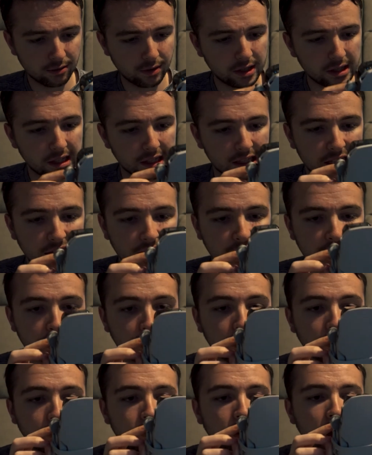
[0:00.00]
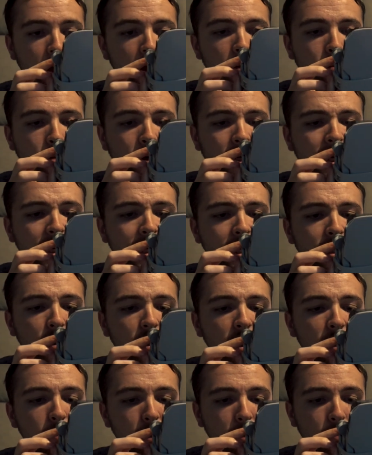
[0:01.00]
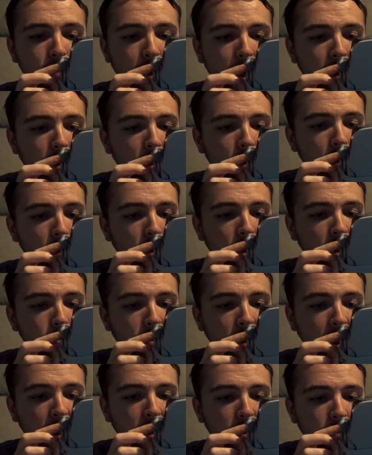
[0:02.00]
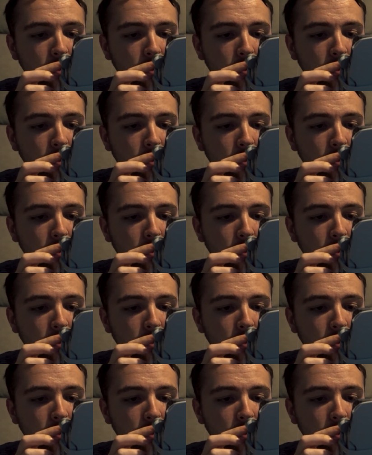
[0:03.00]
what does it say here? Please use the propeller holder to protect the